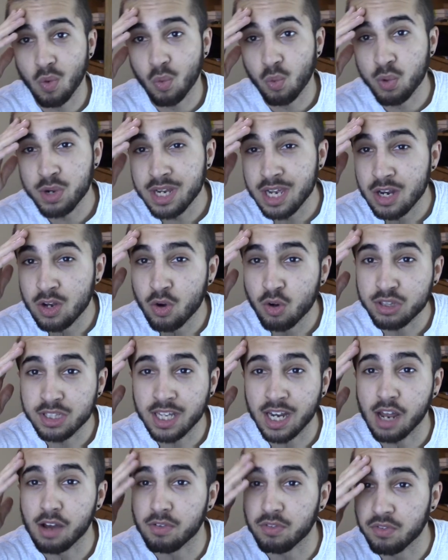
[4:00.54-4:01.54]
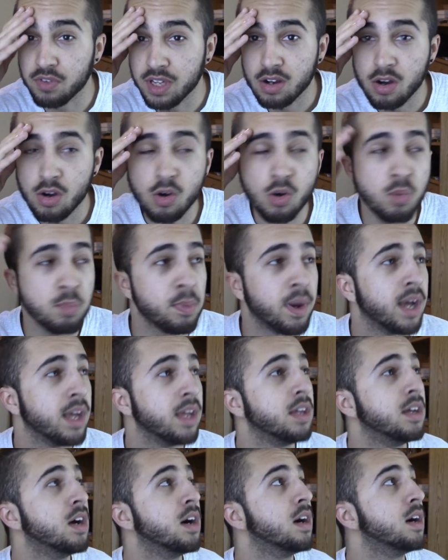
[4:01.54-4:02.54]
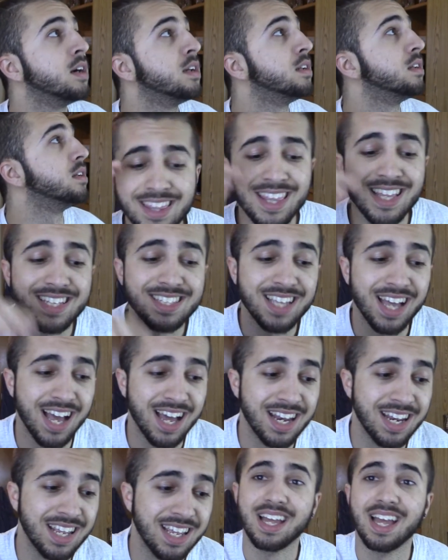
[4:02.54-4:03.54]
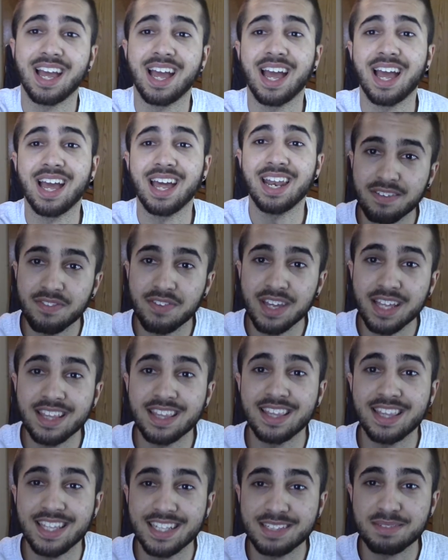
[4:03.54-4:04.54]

when I looked at her feet, oh my god, this honey had feet this